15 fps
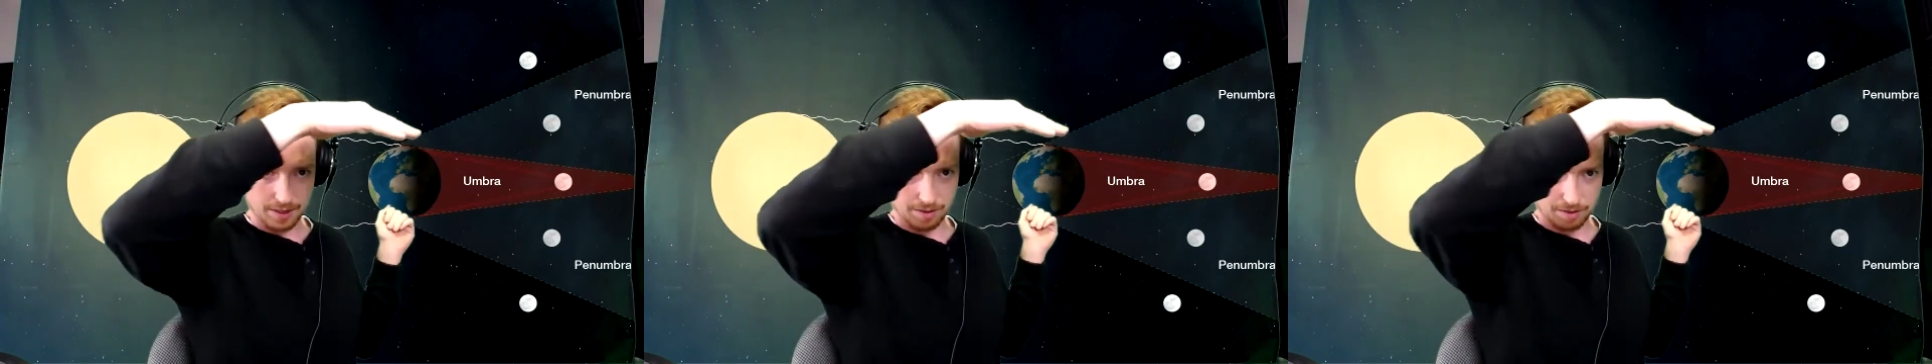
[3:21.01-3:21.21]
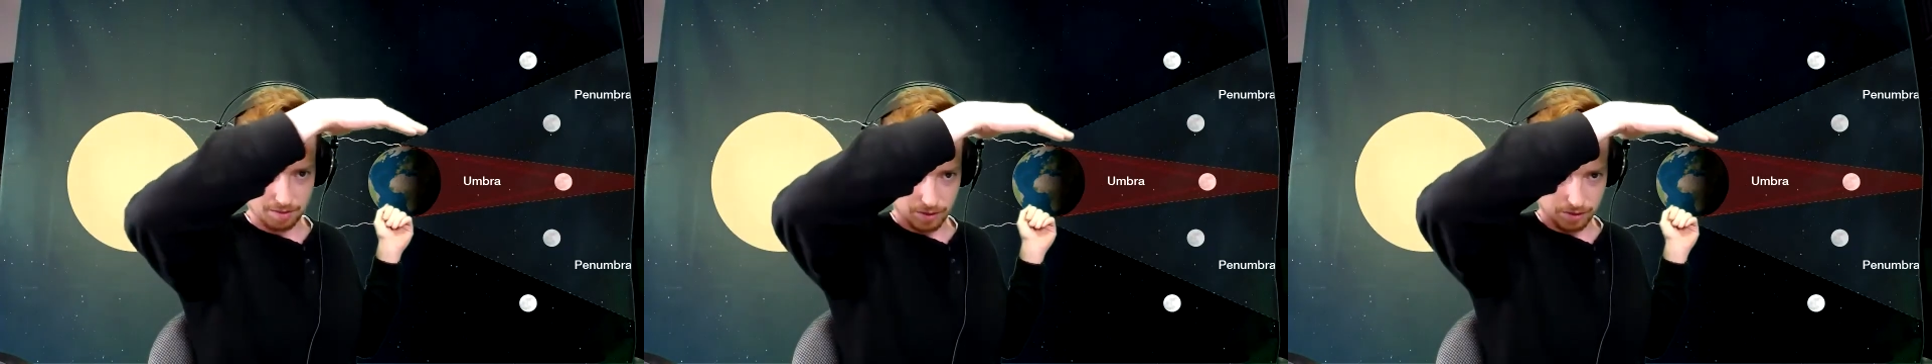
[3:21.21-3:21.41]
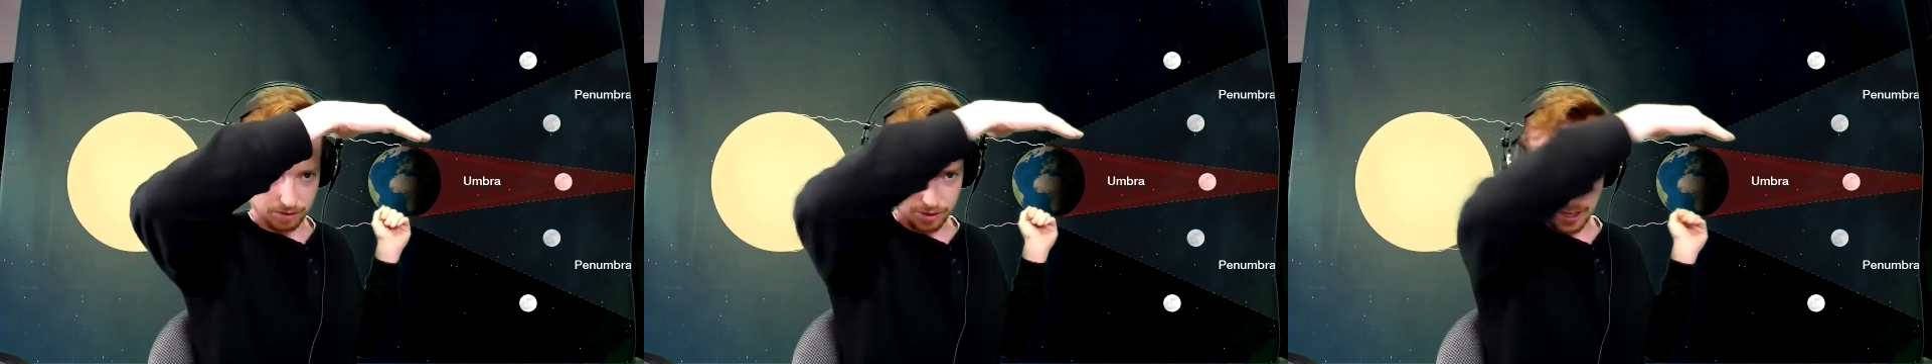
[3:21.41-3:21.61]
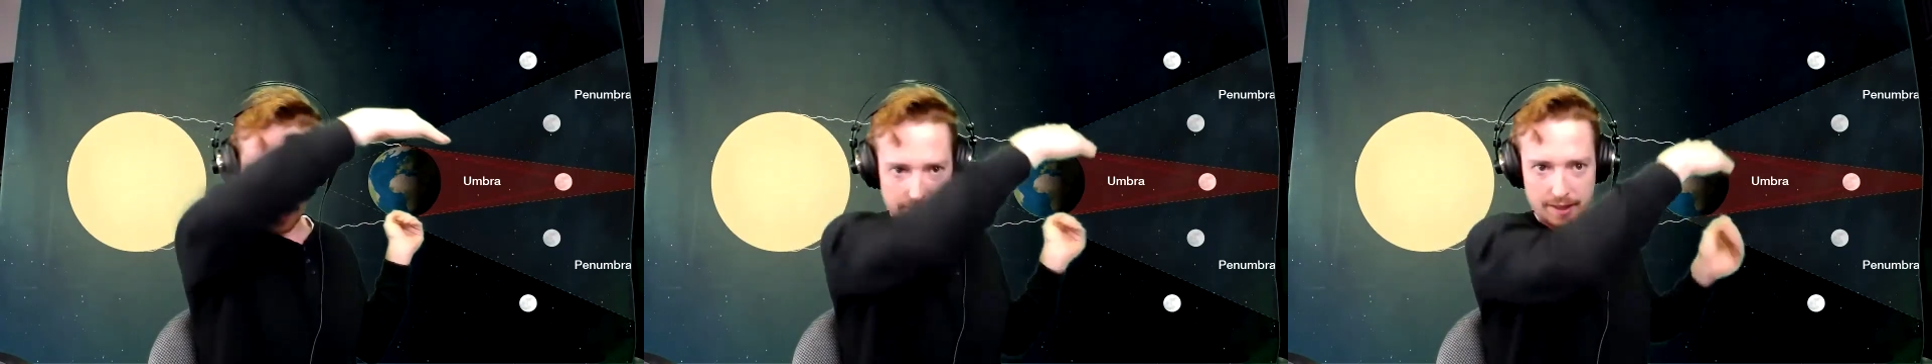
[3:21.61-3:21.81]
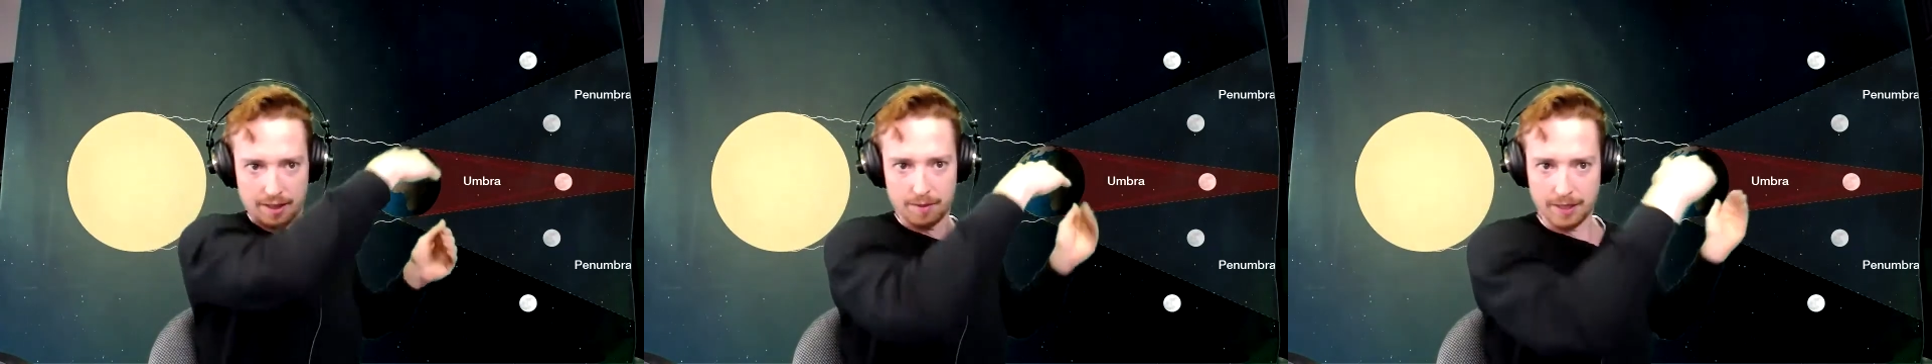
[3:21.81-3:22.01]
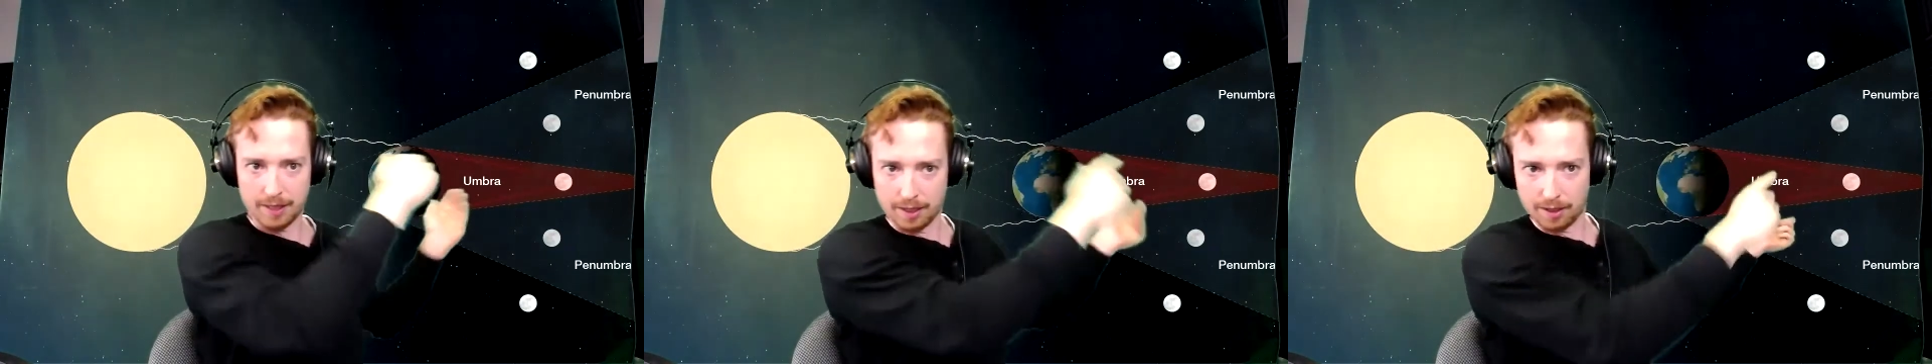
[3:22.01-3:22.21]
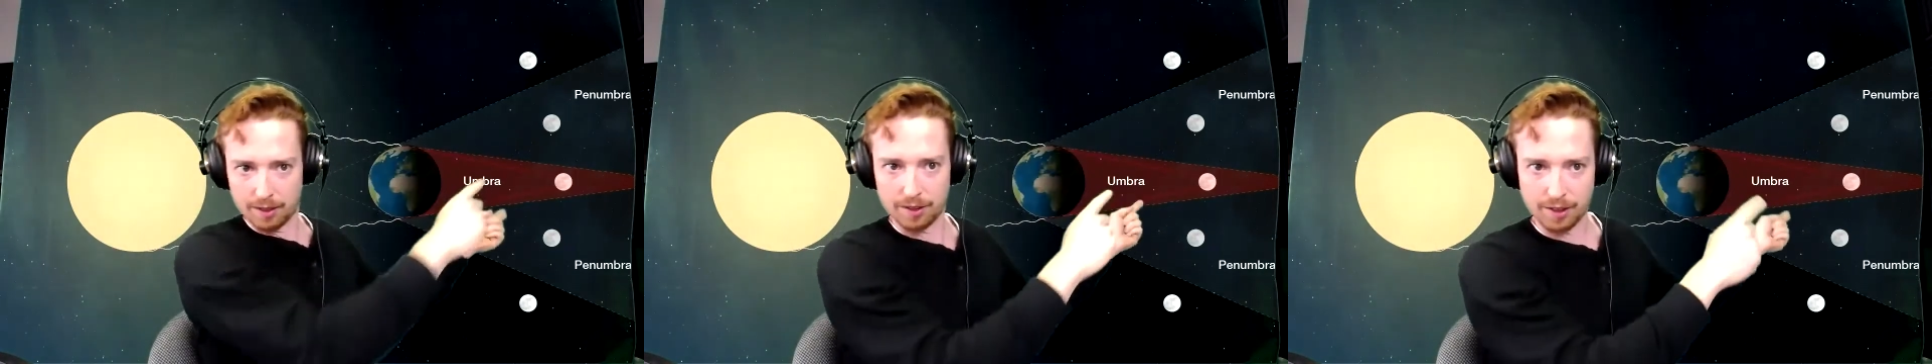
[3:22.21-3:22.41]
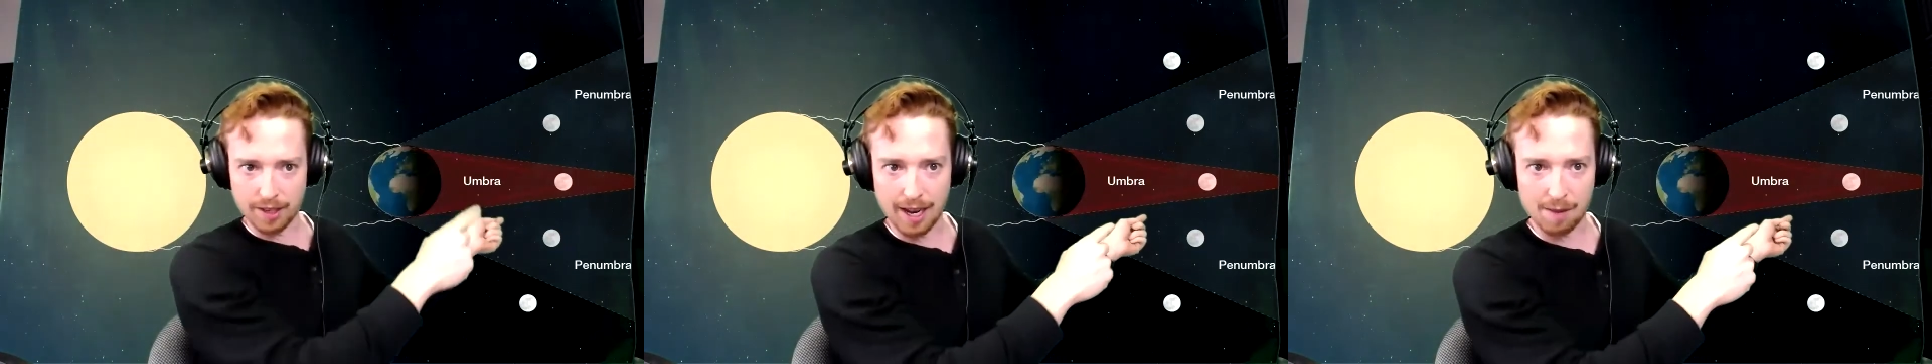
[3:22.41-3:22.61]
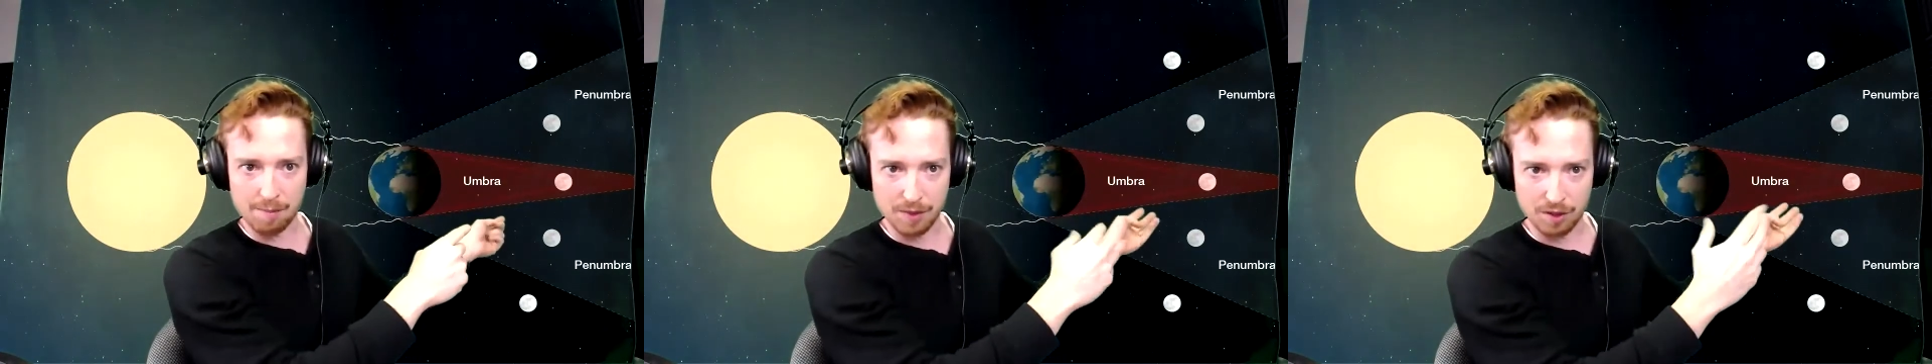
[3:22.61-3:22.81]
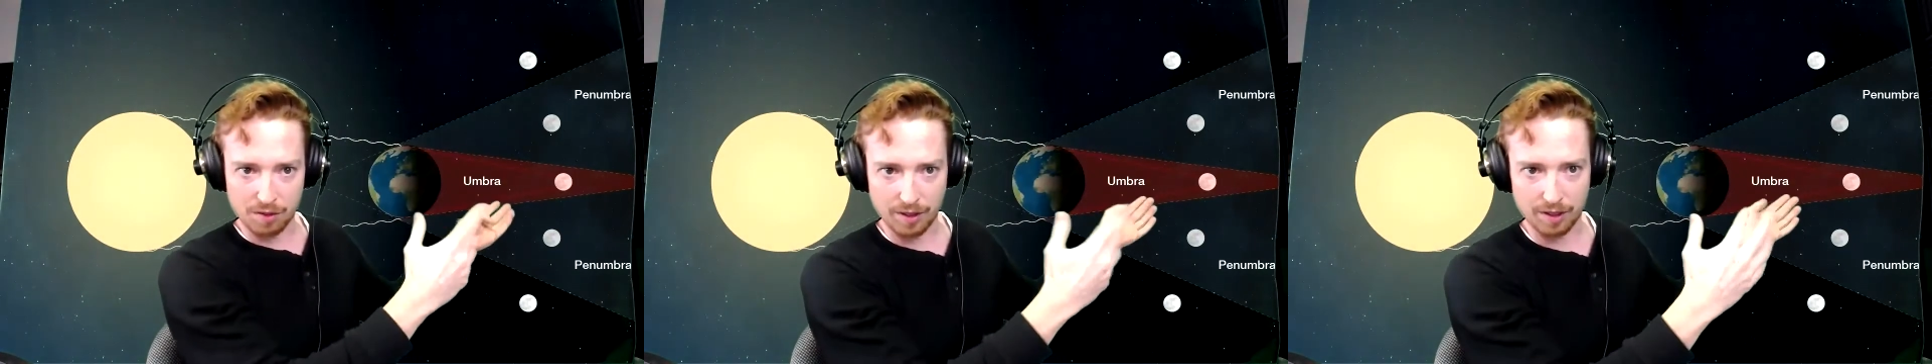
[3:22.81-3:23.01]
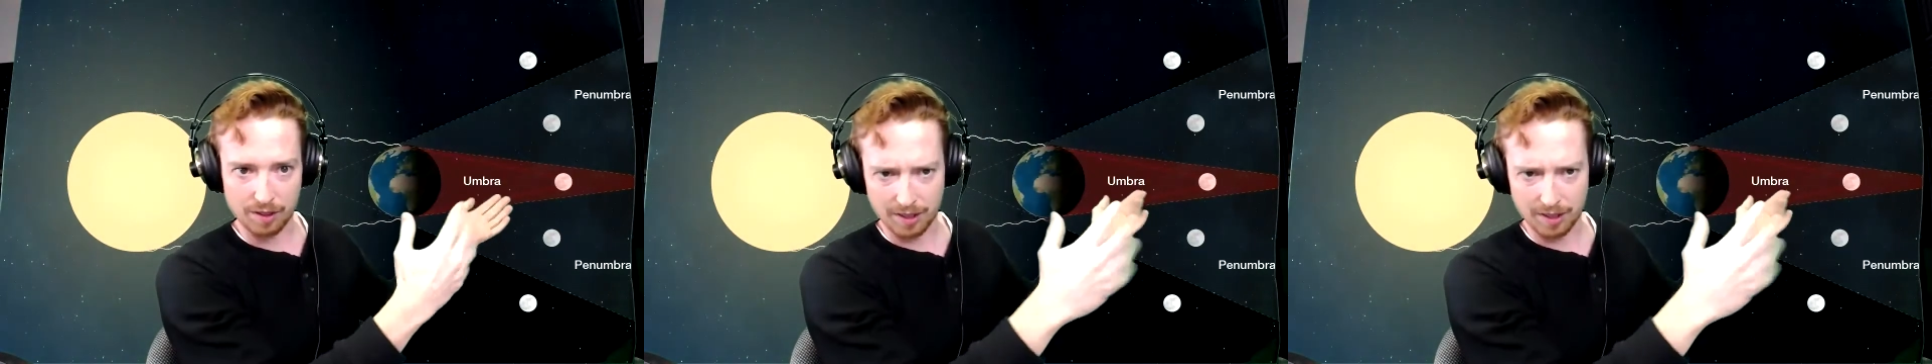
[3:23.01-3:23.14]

and refracted by the Earth's atmosphere.